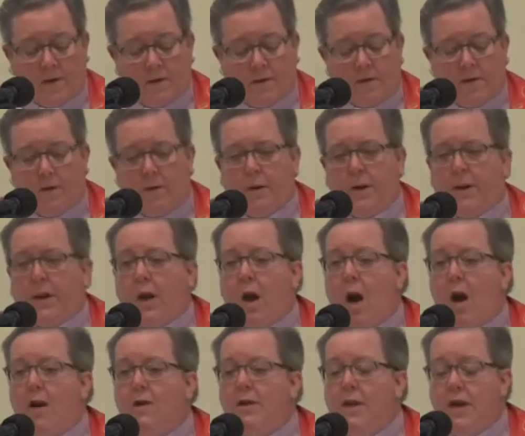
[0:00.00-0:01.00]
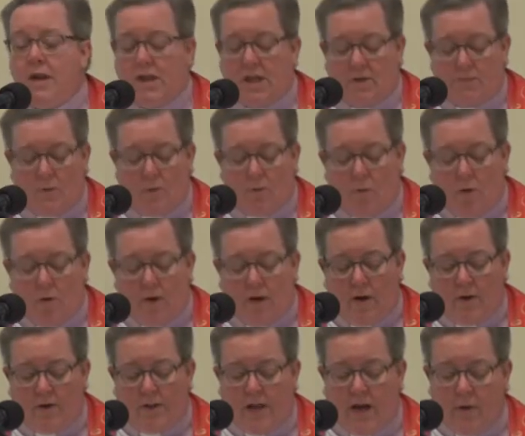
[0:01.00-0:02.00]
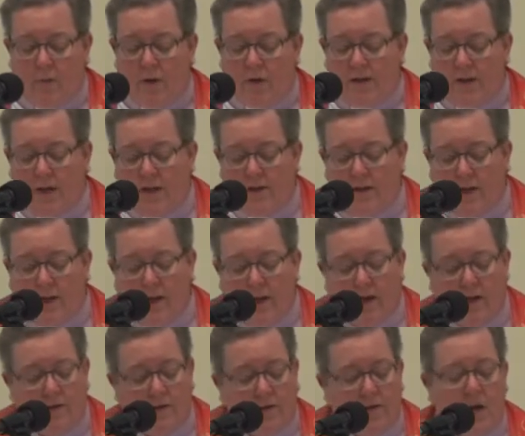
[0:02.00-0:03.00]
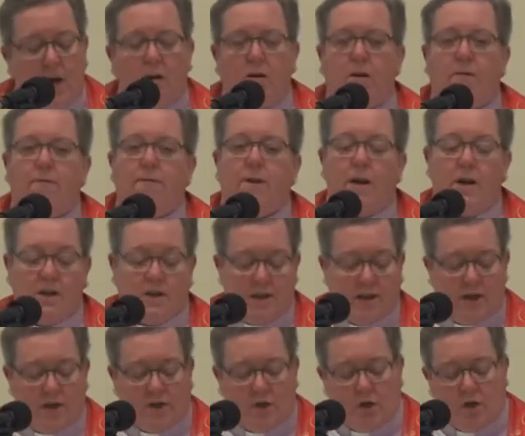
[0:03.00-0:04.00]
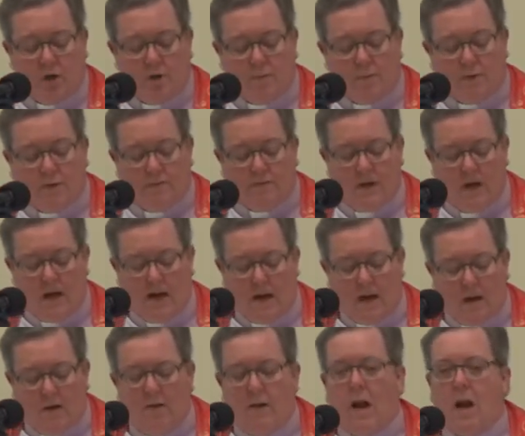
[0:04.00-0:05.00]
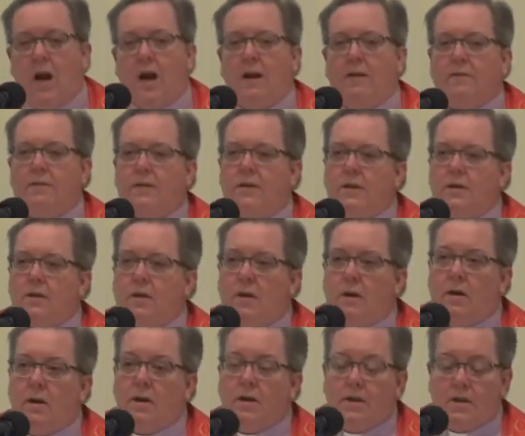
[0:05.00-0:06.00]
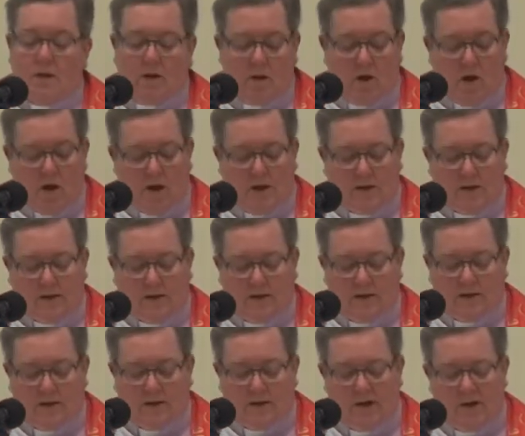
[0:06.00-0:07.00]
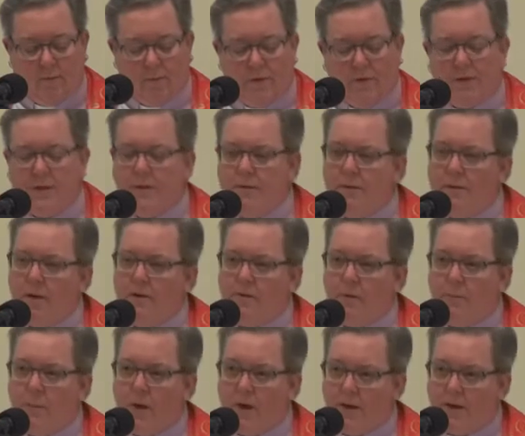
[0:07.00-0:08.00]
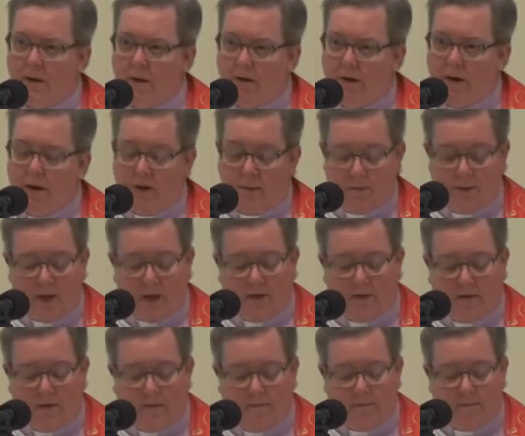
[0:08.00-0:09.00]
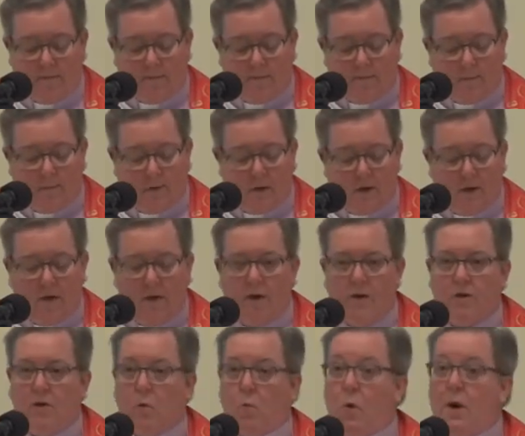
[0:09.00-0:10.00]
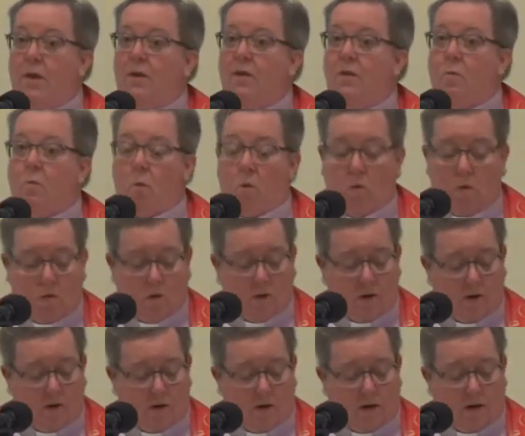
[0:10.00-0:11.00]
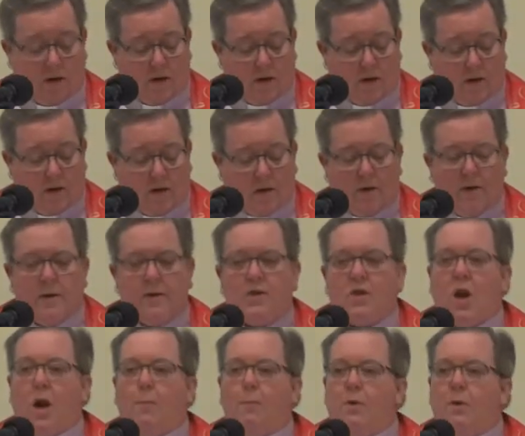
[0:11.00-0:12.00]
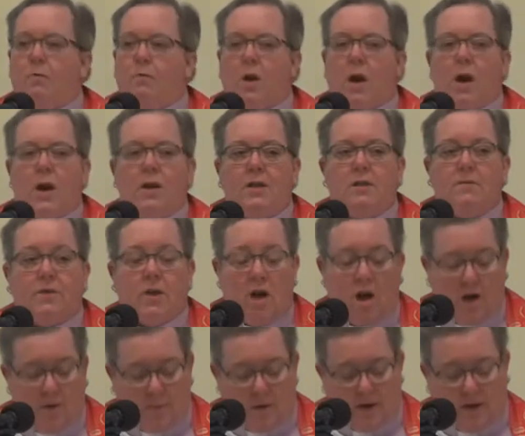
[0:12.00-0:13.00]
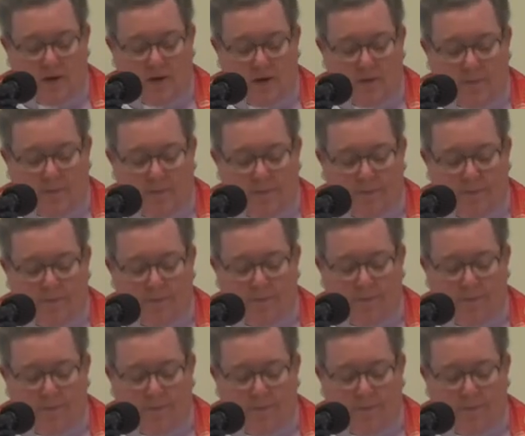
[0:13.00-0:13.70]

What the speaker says: So in the context of Memorial Day, we tend to think of sacrifice in terms of lives lost in pursuit of a military objective, to win the war, stop the rise of communism,